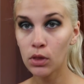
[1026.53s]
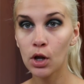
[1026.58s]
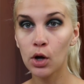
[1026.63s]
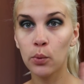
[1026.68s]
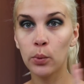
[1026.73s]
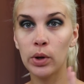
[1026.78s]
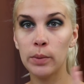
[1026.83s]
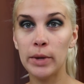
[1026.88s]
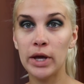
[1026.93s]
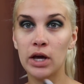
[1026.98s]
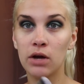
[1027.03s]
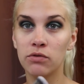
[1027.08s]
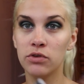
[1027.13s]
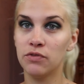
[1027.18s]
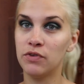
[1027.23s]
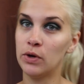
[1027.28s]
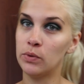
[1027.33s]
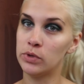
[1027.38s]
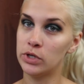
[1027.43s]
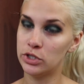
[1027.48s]
a remake of the
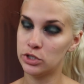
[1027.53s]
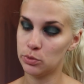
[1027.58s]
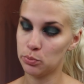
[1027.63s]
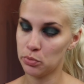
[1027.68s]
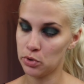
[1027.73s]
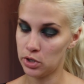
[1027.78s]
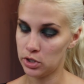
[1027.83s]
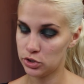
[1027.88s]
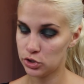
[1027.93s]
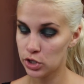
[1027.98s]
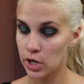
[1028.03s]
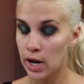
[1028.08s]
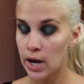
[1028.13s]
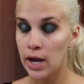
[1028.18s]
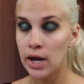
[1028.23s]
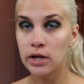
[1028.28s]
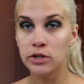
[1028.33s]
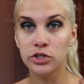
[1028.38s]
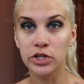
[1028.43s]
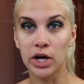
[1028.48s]
foundation brush
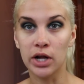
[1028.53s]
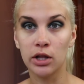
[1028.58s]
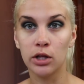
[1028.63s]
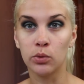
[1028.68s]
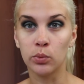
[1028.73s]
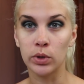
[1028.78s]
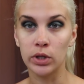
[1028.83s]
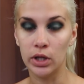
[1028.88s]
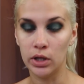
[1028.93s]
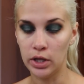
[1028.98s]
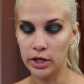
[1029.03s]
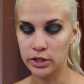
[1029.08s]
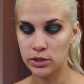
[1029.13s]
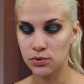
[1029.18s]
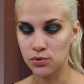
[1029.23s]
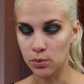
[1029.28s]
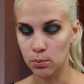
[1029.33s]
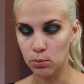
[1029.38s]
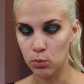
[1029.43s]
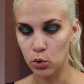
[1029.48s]
Jaclyn really likes
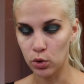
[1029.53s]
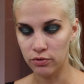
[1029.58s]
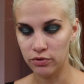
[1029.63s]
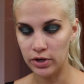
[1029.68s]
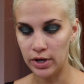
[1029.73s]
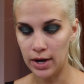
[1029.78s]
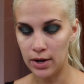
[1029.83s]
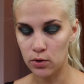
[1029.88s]
from Morphe.